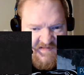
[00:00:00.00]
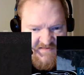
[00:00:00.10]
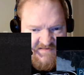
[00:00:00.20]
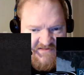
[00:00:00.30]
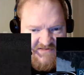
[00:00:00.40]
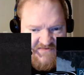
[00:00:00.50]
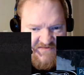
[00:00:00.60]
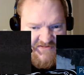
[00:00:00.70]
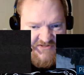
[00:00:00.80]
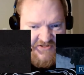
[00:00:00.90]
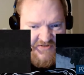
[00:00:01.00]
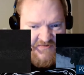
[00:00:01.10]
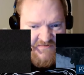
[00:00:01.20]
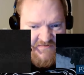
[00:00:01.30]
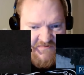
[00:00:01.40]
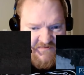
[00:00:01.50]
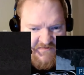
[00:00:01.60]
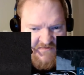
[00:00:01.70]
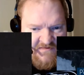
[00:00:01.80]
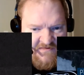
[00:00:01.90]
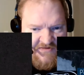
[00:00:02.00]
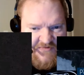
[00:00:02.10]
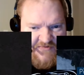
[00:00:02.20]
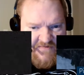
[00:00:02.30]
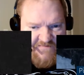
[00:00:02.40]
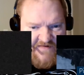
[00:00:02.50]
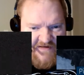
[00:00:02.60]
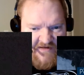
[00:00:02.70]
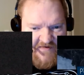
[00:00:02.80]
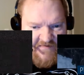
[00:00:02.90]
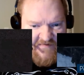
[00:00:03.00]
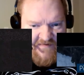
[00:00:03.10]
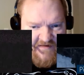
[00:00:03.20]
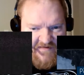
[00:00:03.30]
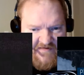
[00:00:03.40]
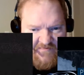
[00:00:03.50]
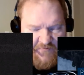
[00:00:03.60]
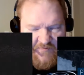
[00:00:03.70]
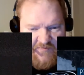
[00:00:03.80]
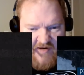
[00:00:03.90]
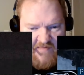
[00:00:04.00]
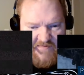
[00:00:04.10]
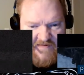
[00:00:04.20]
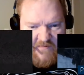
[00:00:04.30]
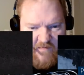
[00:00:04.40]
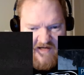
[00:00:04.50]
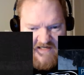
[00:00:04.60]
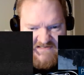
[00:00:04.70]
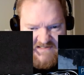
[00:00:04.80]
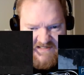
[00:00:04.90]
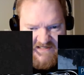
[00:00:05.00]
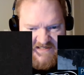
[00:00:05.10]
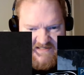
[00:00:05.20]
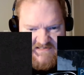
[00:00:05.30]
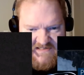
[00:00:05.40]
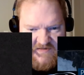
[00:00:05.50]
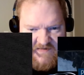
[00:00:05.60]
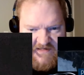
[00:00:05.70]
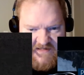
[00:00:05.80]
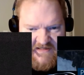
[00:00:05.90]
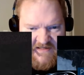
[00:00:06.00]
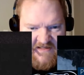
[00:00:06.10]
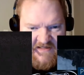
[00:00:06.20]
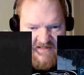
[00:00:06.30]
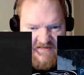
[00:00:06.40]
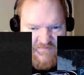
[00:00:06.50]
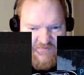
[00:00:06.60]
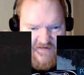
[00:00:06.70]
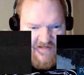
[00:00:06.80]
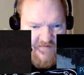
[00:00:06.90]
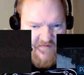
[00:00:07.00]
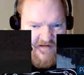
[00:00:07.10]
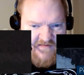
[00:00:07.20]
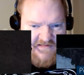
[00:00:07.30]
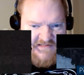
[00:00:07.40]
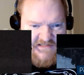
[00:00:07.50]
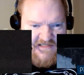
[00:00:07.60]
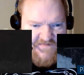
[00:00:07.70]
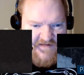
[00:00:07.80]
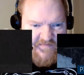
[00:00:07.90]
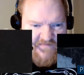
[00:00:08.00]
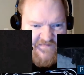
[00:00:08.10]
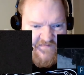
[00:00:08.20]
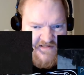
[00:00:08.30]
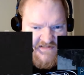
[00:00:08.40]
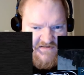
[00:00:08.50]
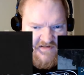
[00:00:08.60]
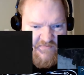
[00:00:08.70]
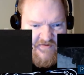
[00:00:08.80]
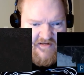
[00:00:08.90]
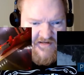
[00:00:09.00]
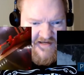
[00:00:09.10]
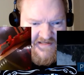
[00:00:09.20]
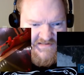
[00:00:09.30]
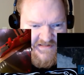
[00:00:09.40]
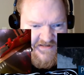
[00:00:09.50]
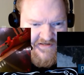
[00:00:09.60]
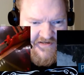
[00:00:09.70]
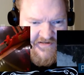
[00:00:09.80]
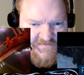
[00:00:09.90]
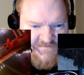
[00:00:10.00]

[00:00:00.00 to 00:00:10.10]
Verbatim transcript: just just show YouTube video, and this would probably be Hwasa again. It's loading preload all this stuff up before I start broadcasting, you know.